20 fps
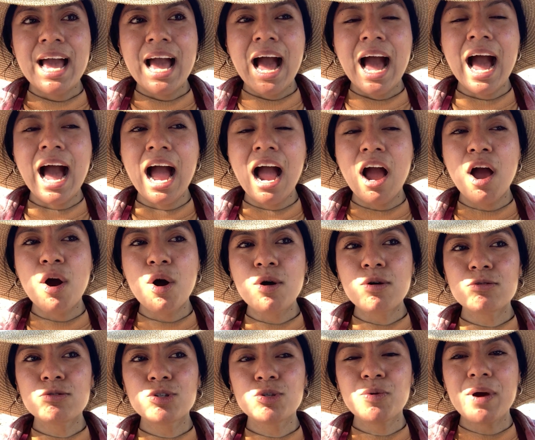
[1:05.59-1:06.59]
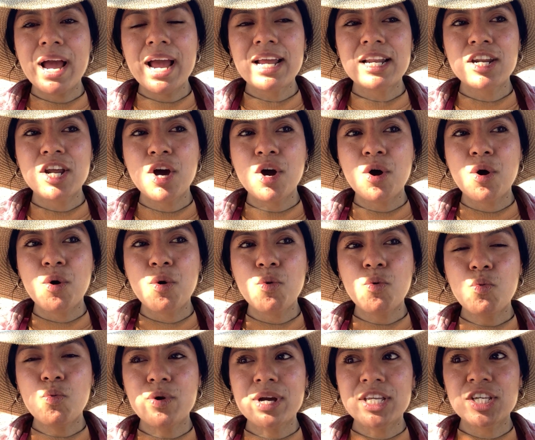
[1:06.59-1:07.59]
how do I
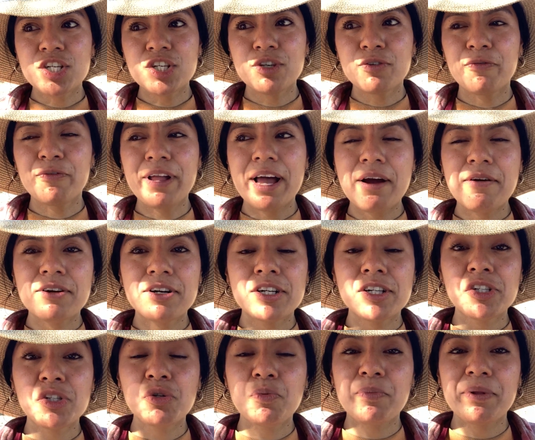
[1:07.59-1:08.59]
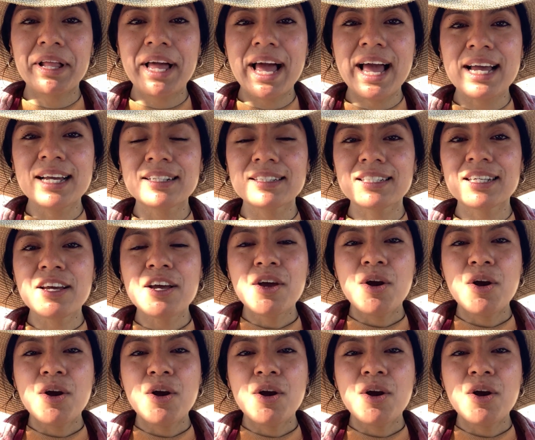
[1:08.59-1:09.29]
know which flowers to plant